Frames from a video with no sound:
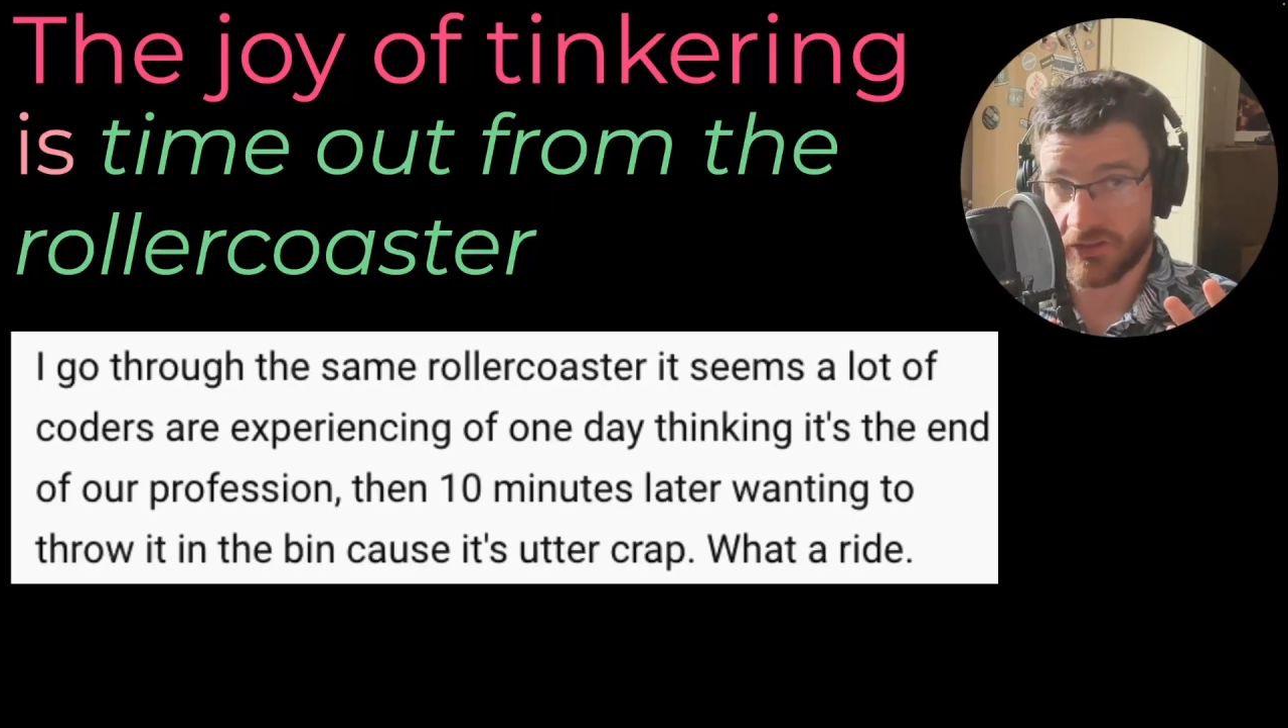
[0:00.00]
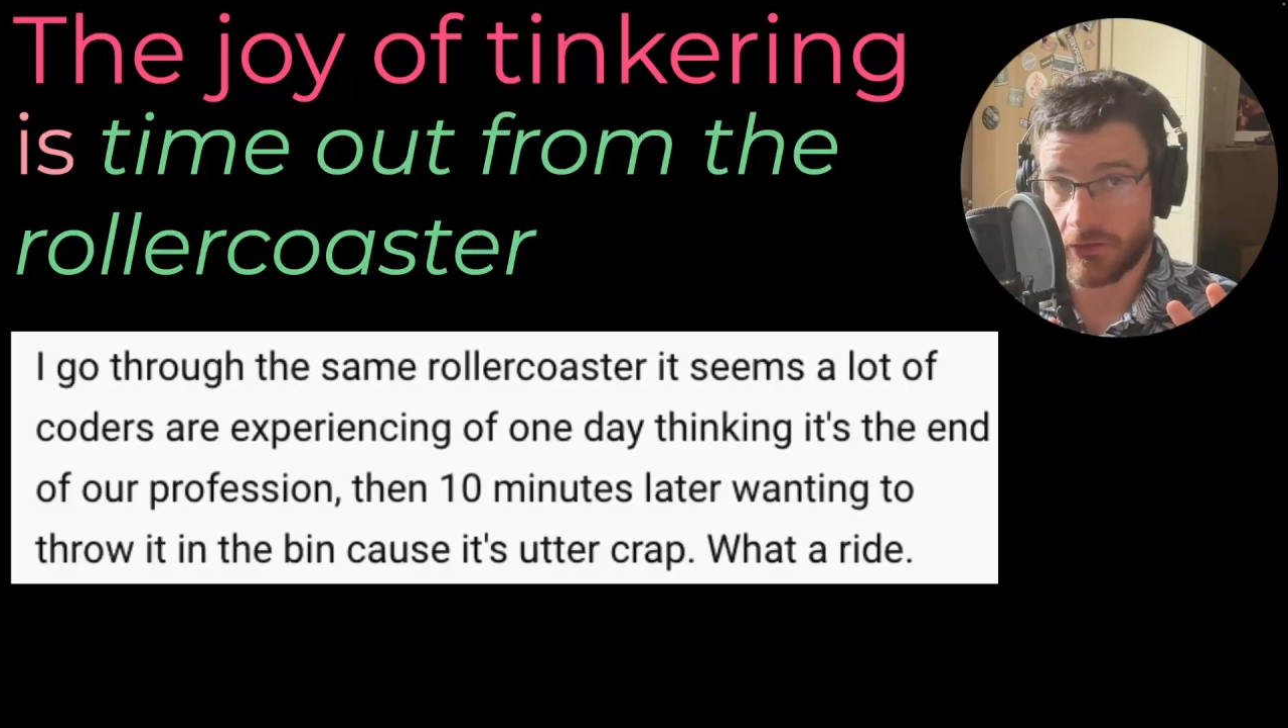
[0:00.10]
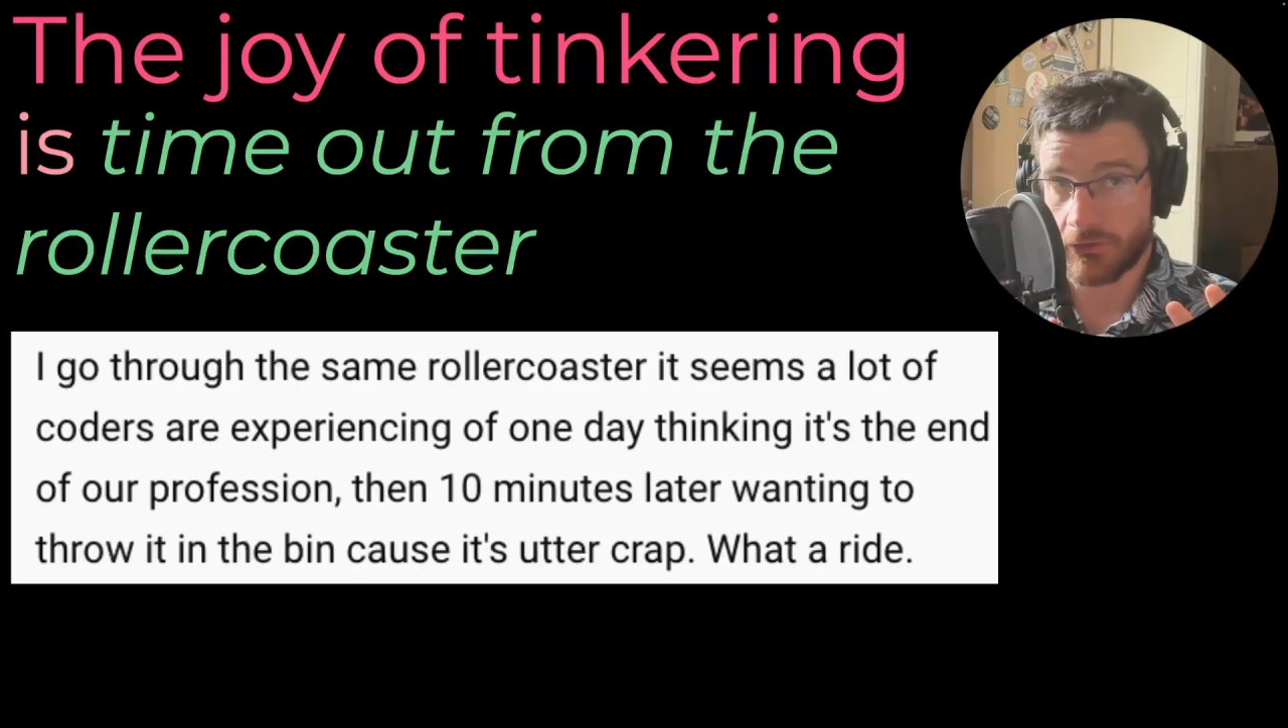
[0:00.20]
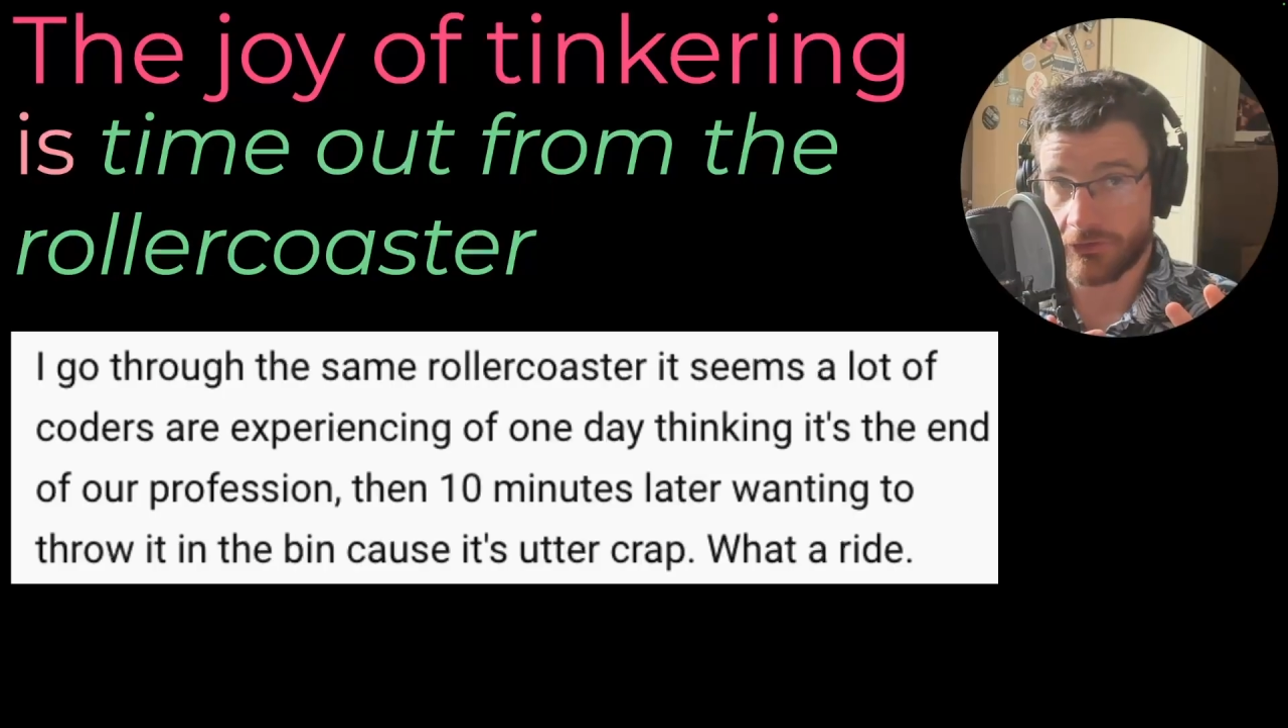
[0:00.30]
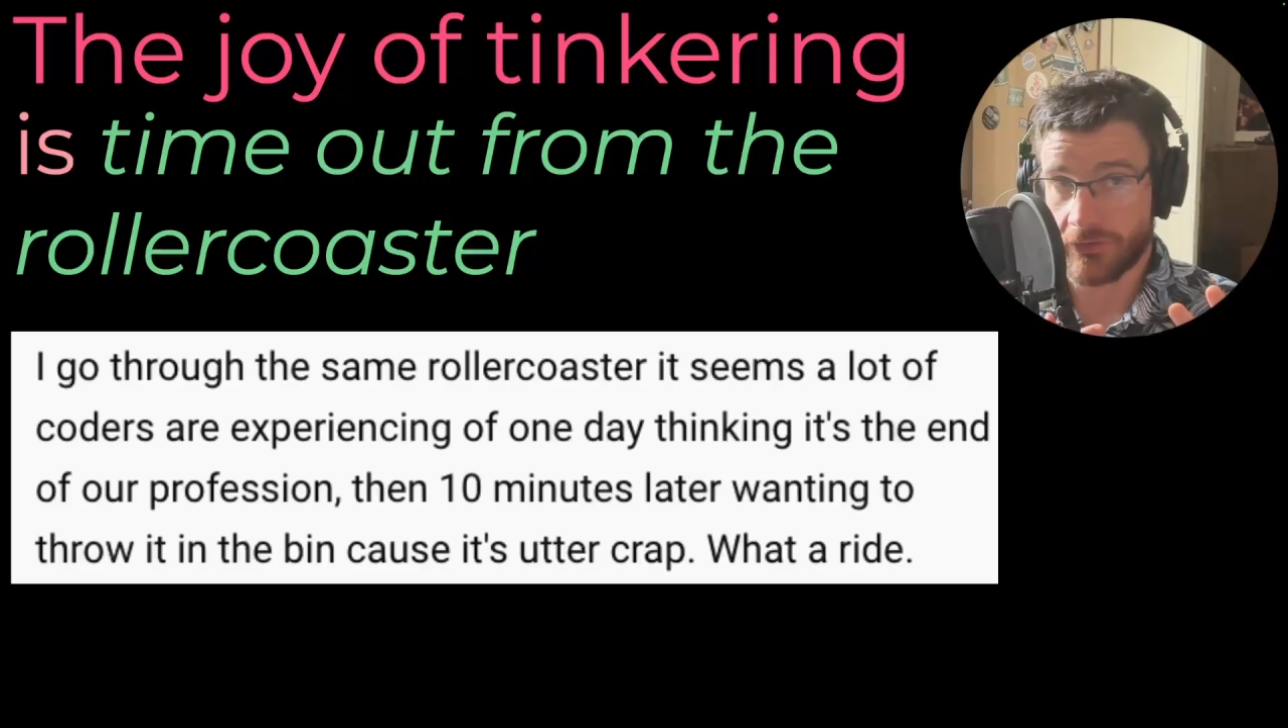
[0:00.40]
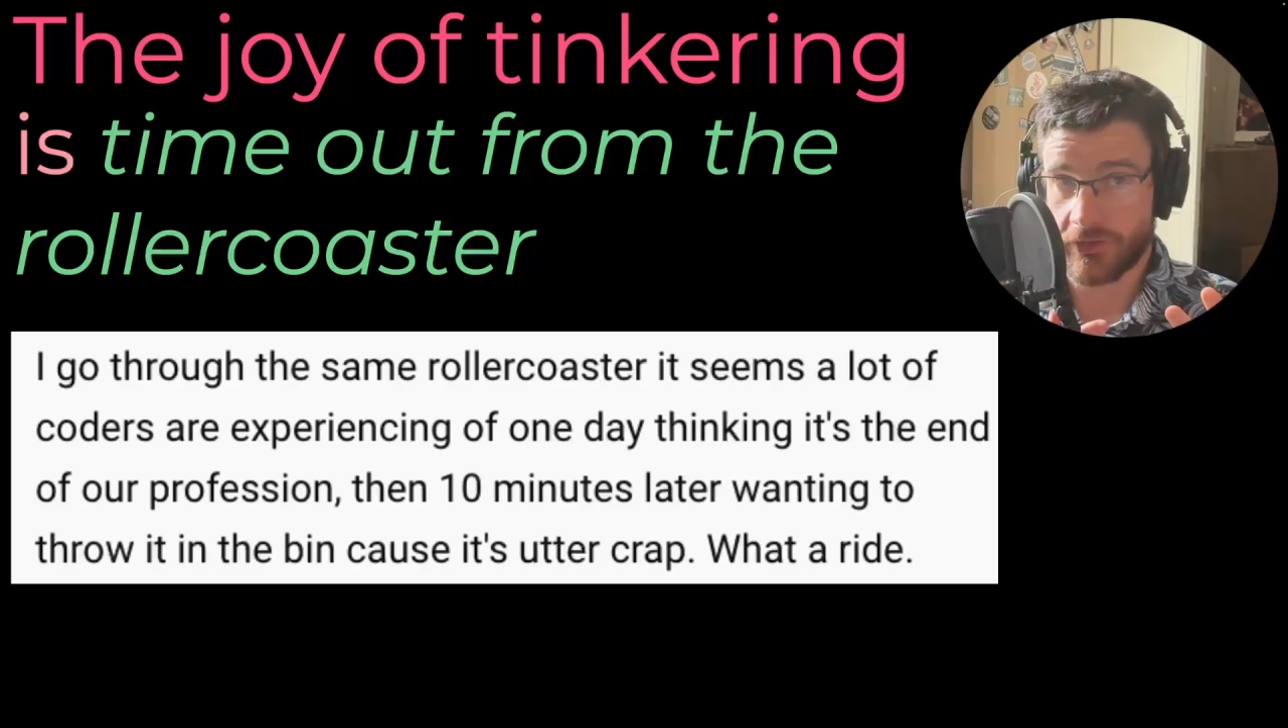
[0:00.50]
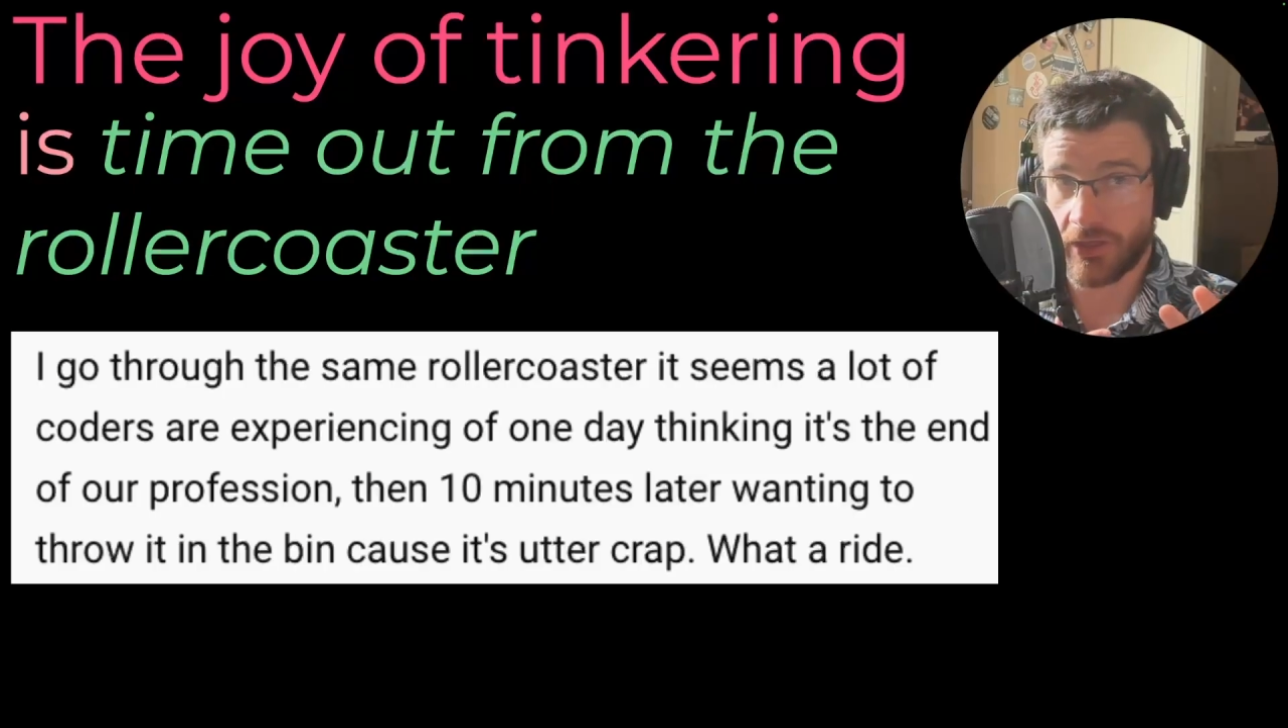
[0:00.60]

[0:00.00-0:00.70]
skills you've